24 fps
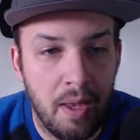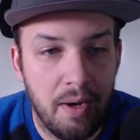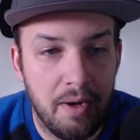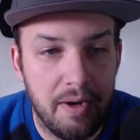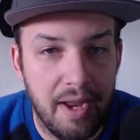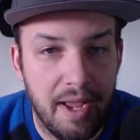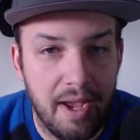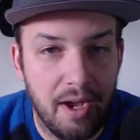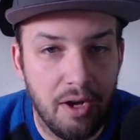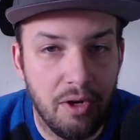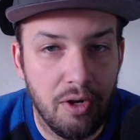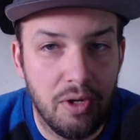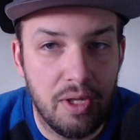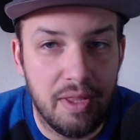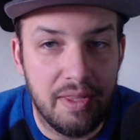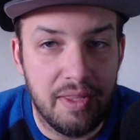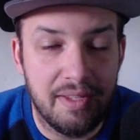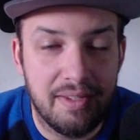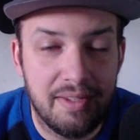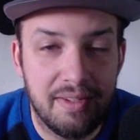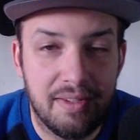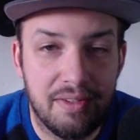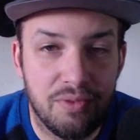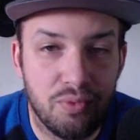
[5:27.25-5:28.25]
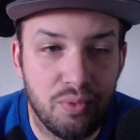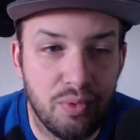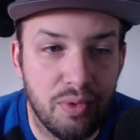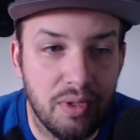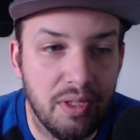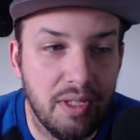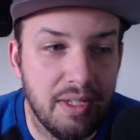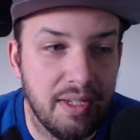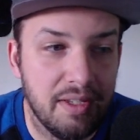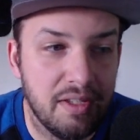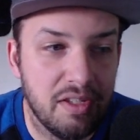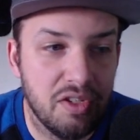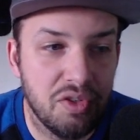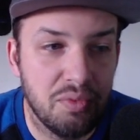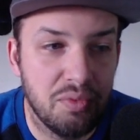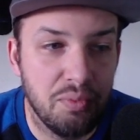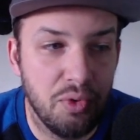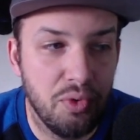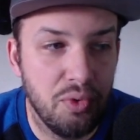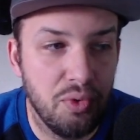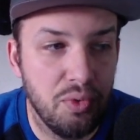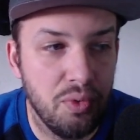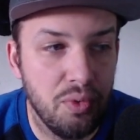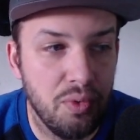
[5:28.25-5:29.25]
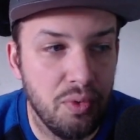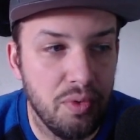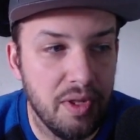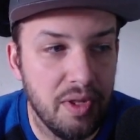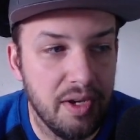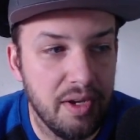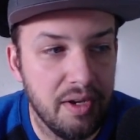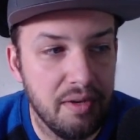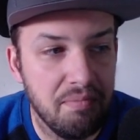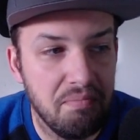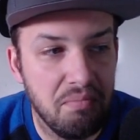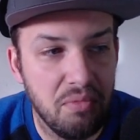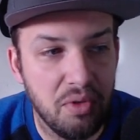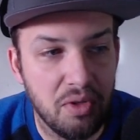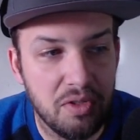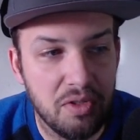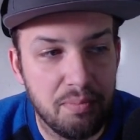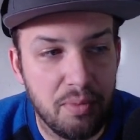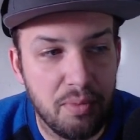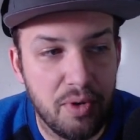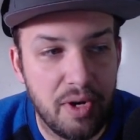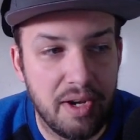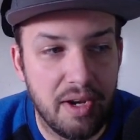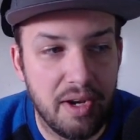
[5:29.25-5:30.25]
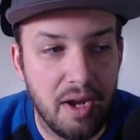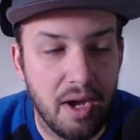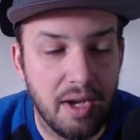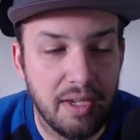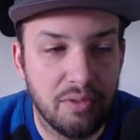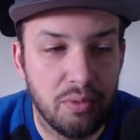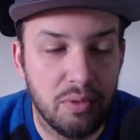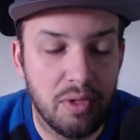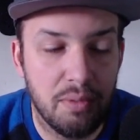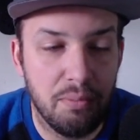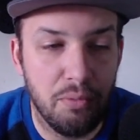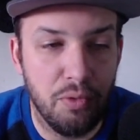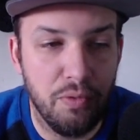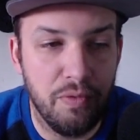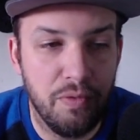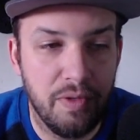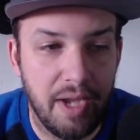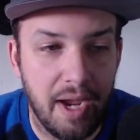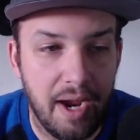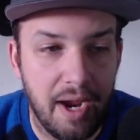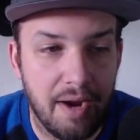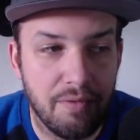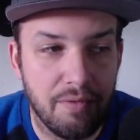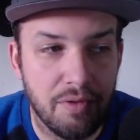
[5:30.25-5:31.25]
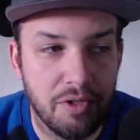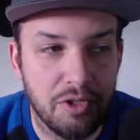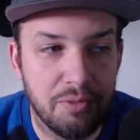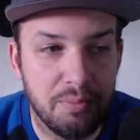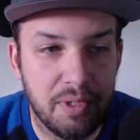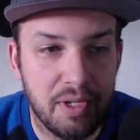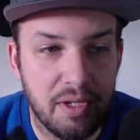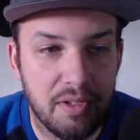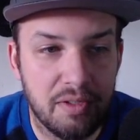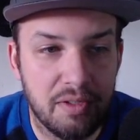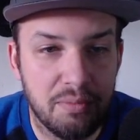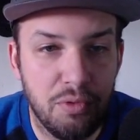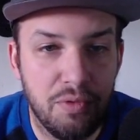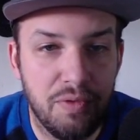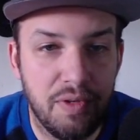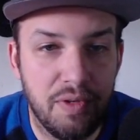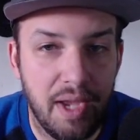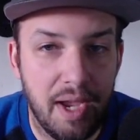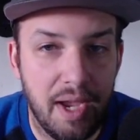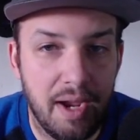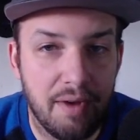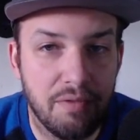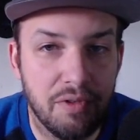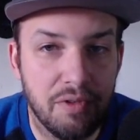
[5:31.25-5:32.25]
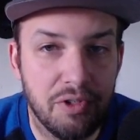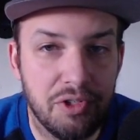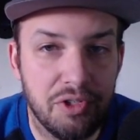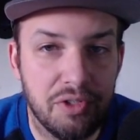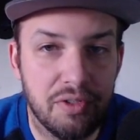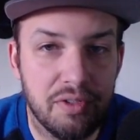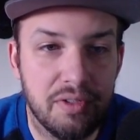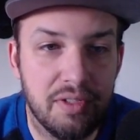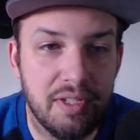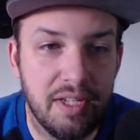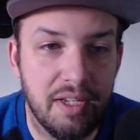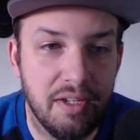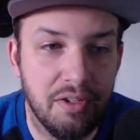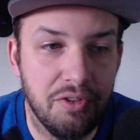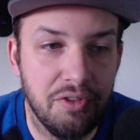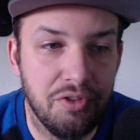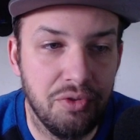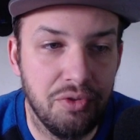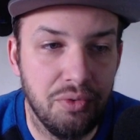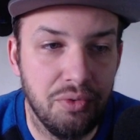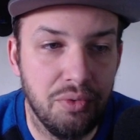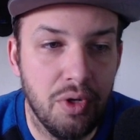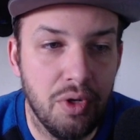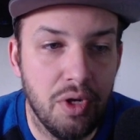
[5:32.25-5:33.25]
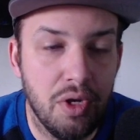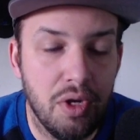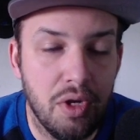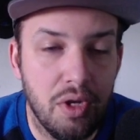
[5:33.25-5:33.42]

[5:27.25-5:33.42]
Now, this is really smooth and looks pretty nice with the moving average, because moving averages tend to